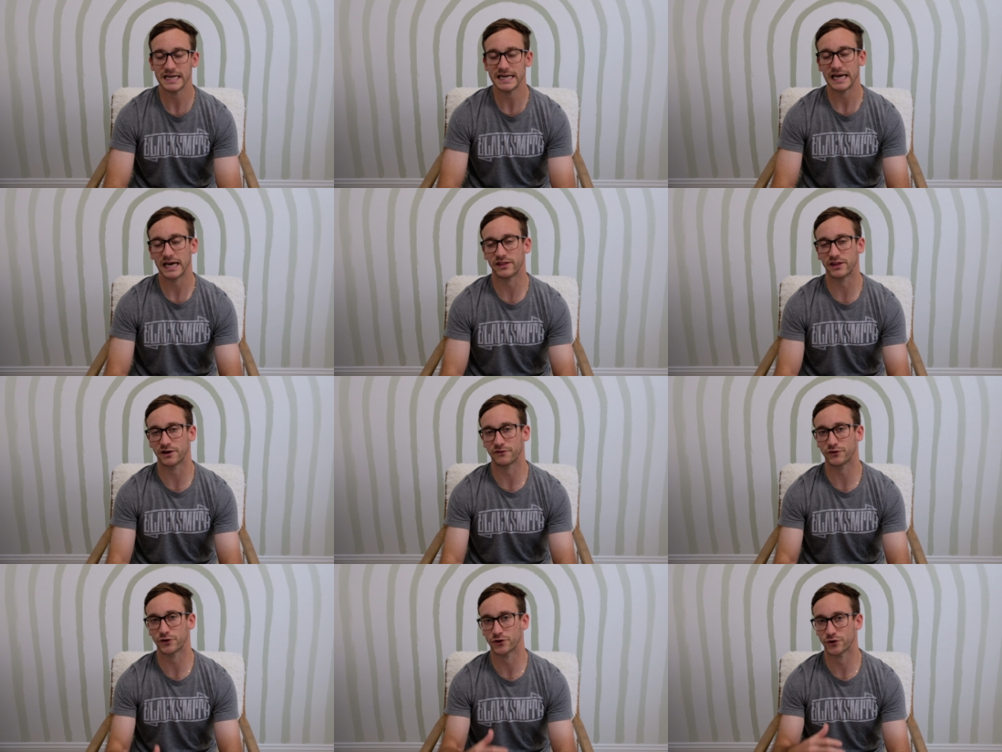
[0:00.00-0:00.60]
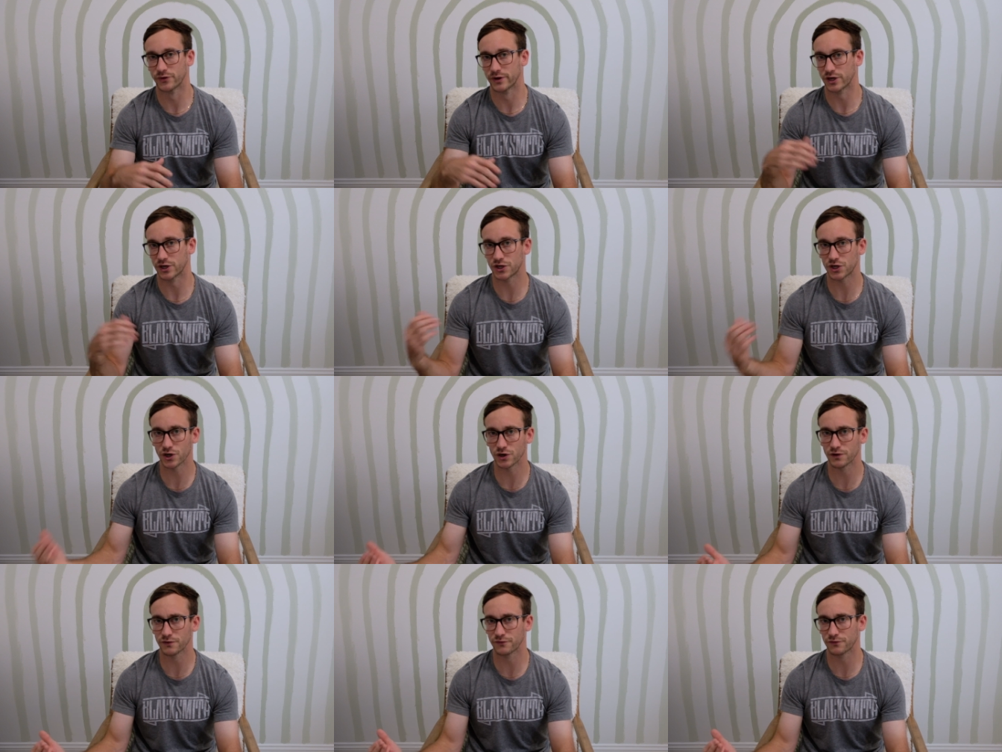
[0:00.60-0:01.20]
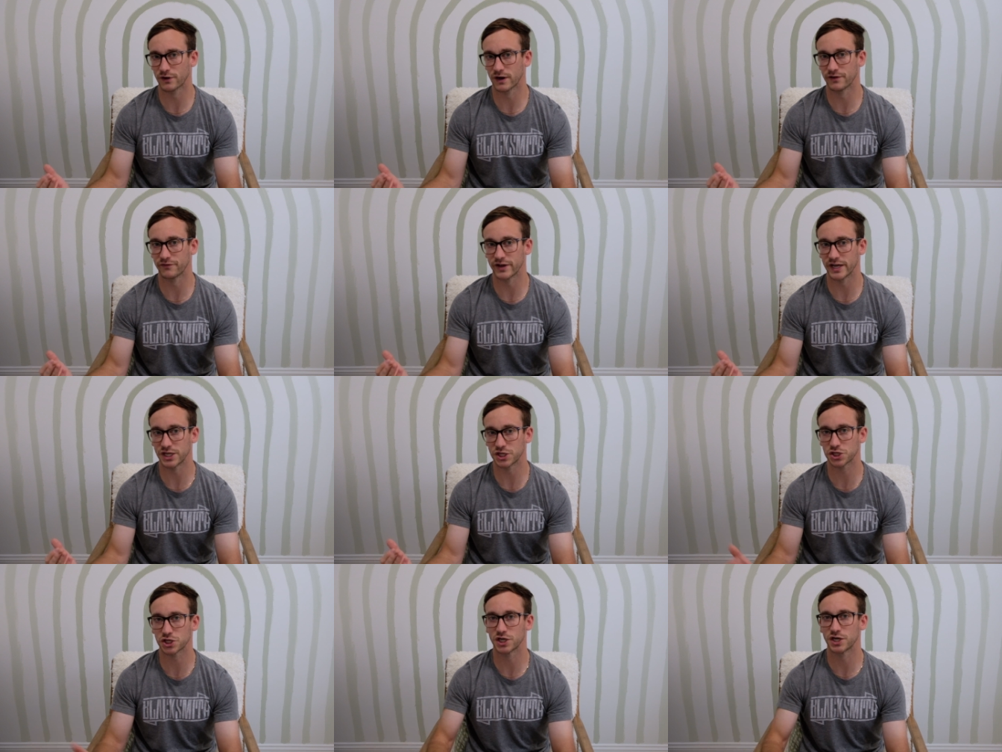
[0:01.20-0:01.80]
And then if you're doing a turf
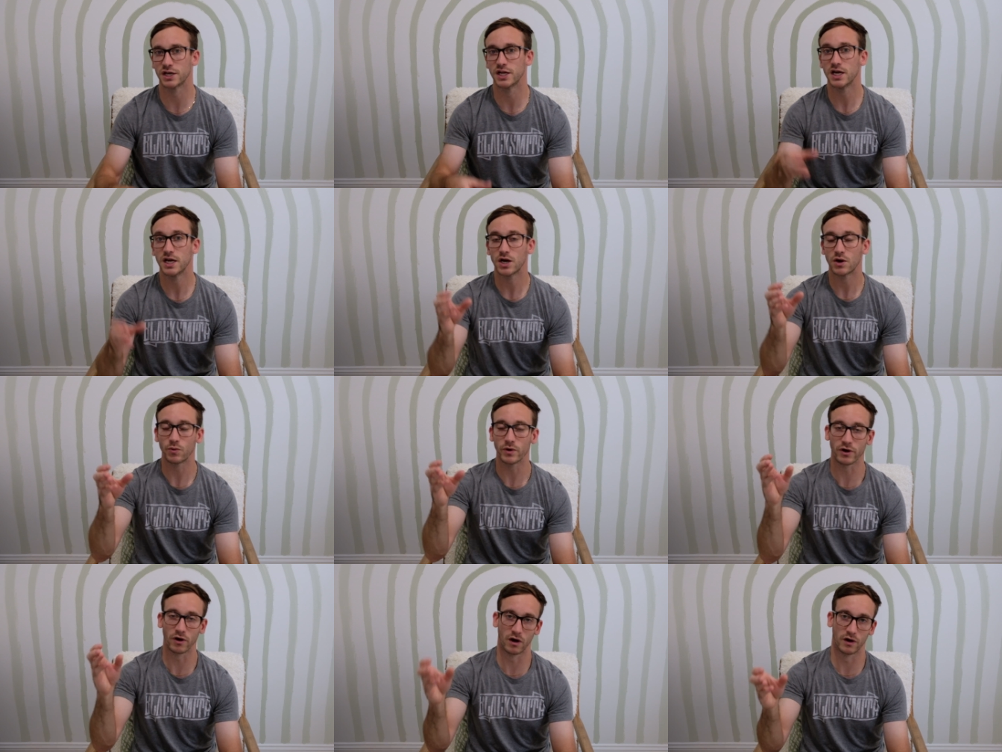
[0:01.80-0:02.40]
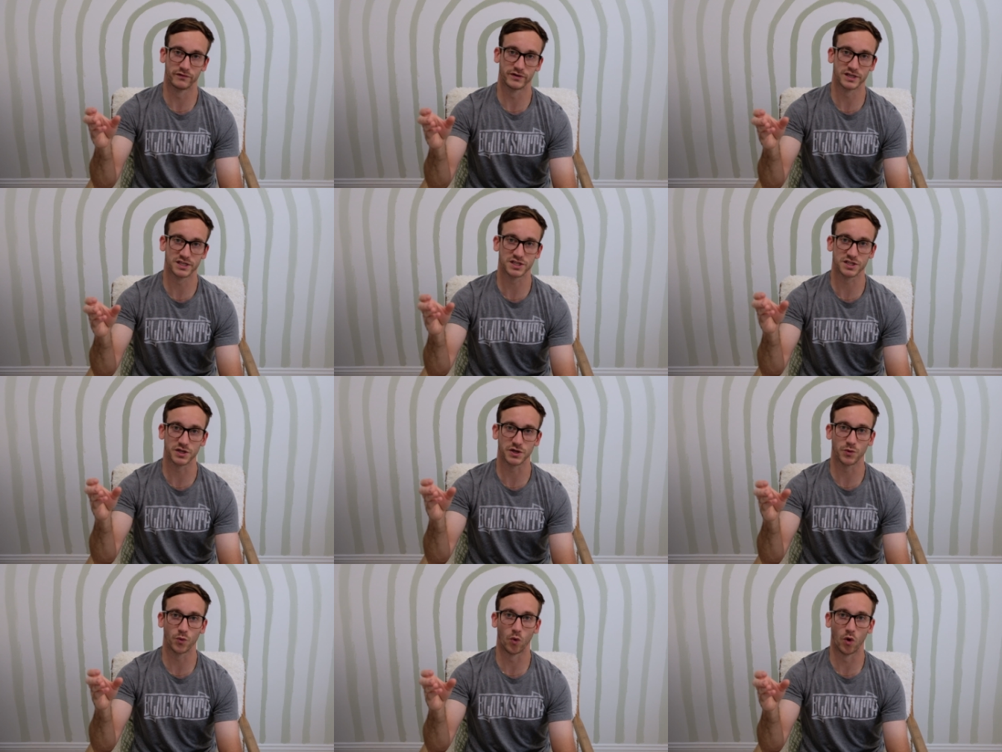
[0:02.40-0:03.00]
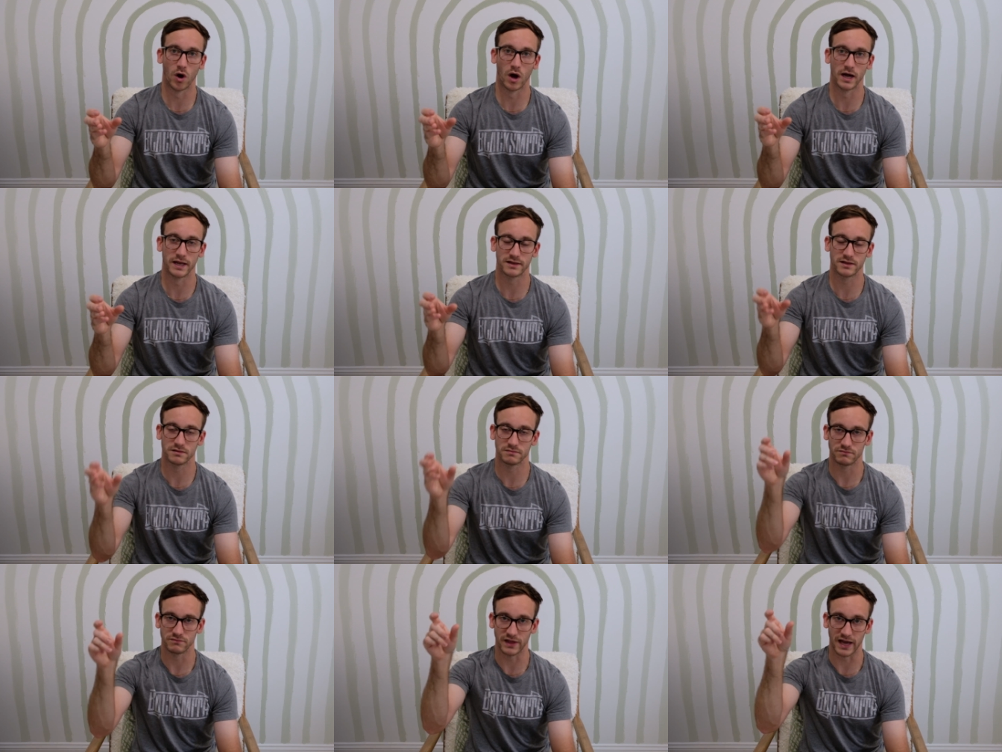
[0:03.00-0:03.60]
renovation, we obviously want
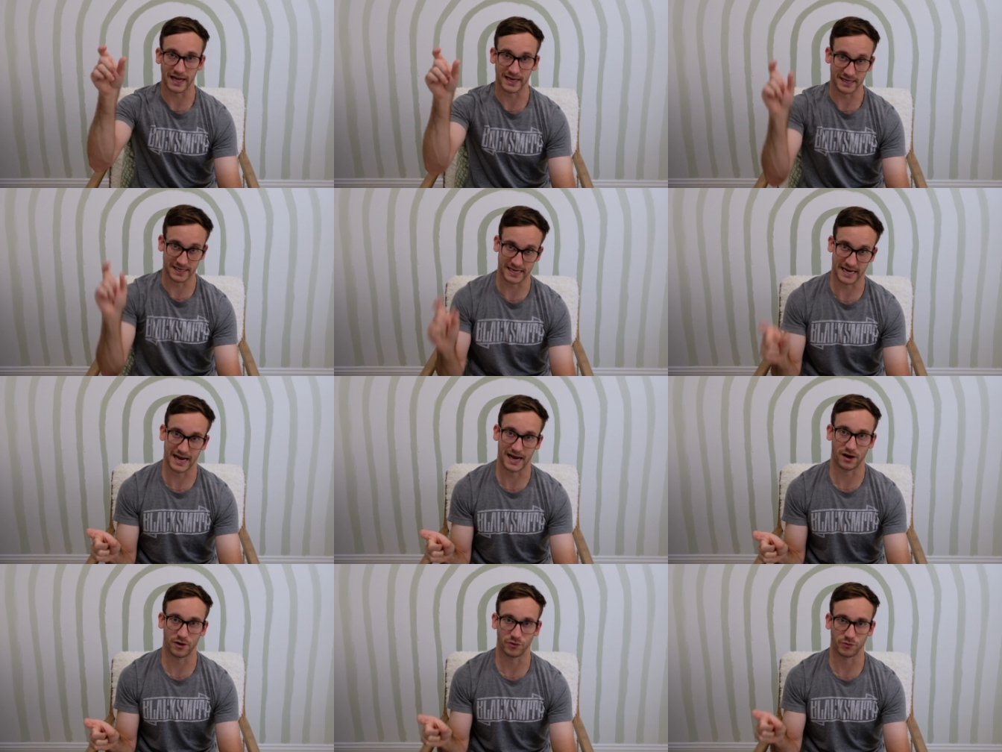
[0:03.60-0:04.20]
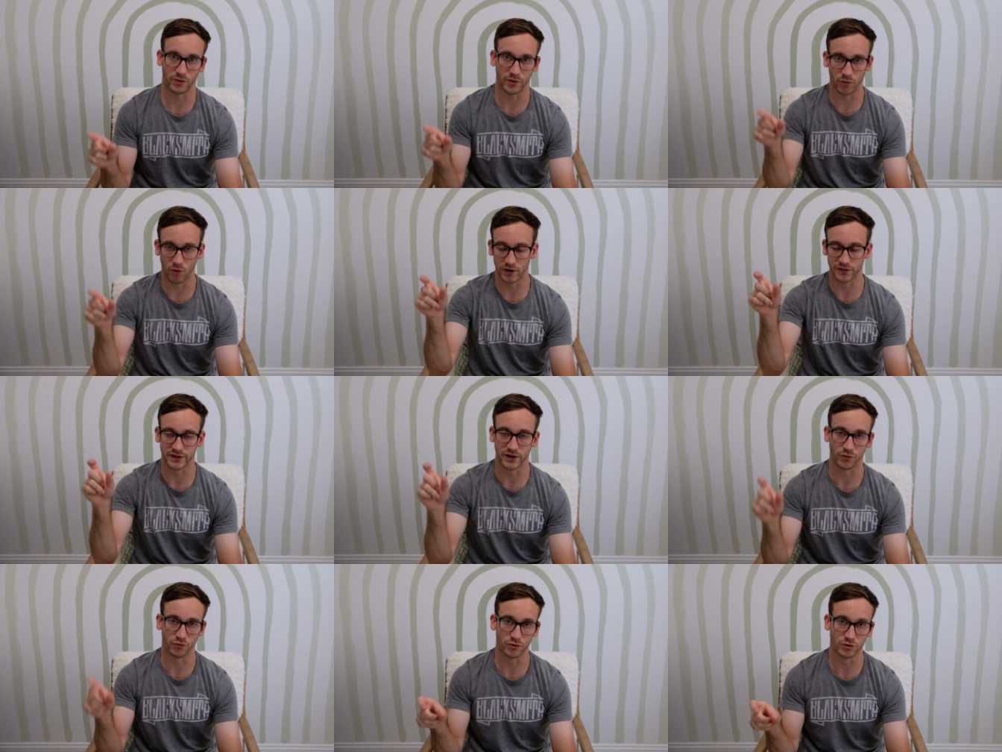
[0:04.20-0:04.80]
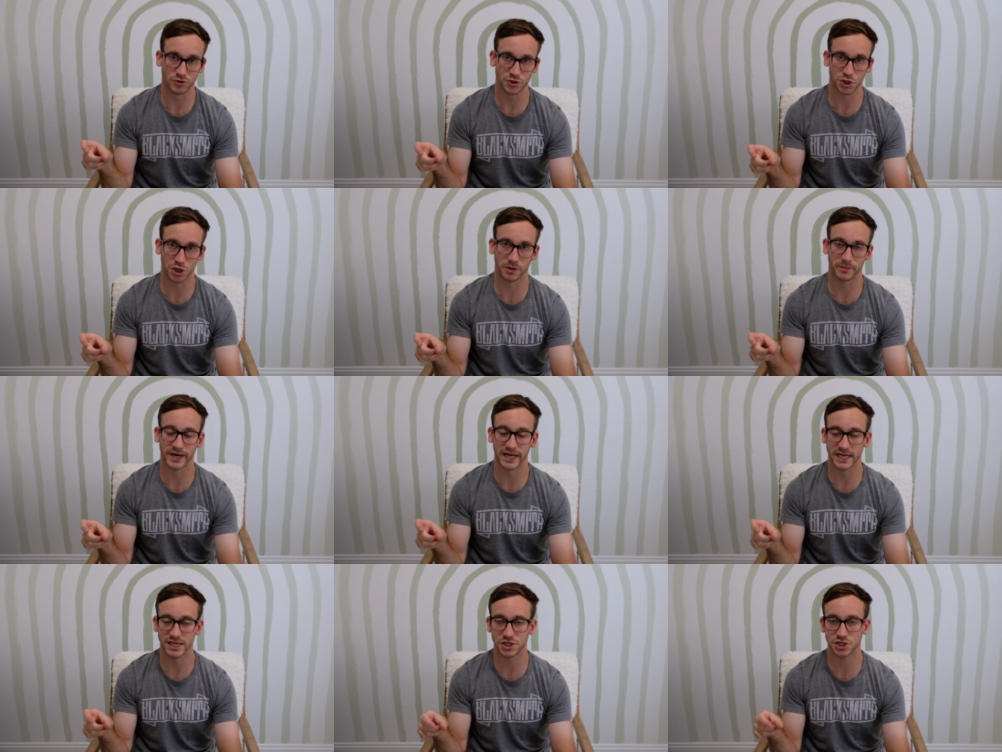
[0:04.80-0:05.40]
that down. We want the root
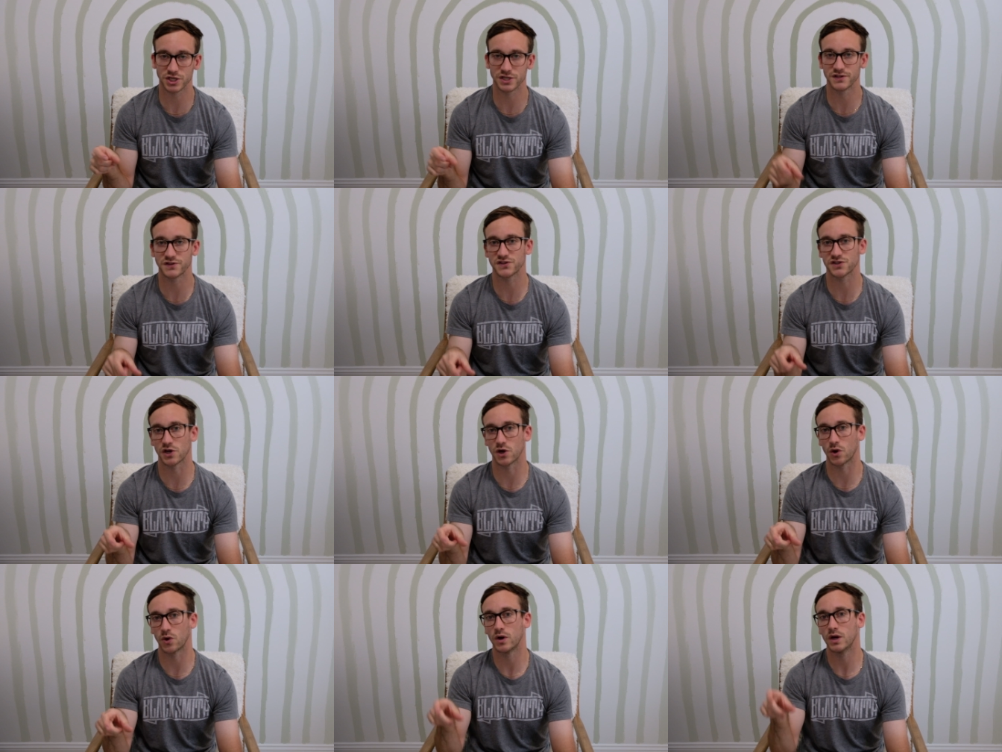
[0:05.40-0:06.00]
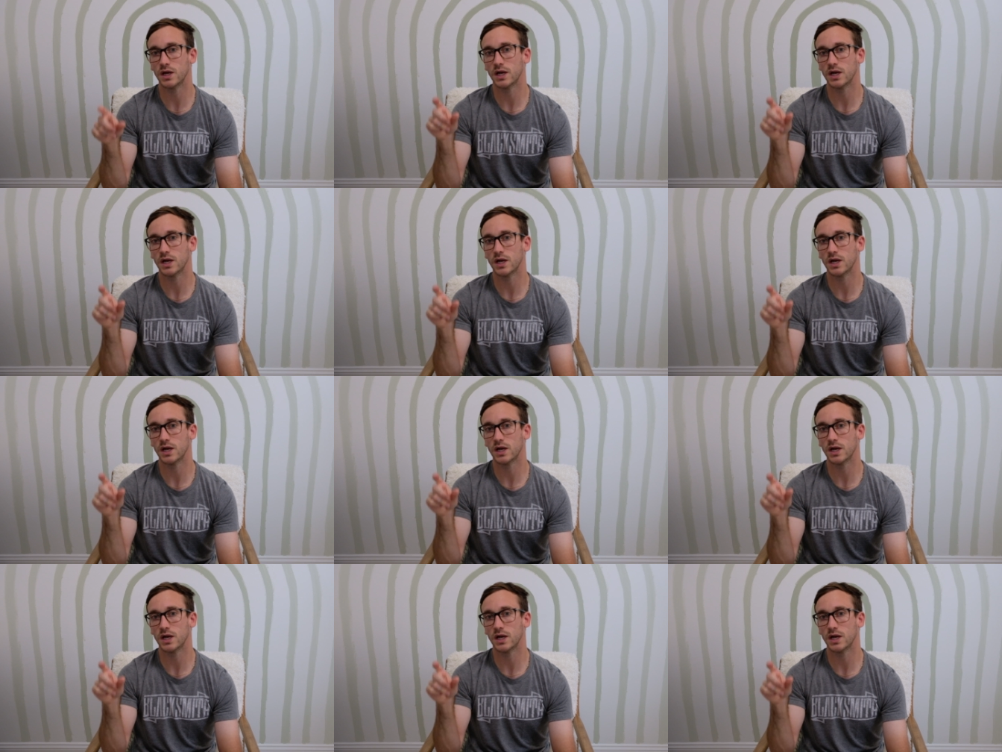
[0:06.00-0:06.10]
germination, so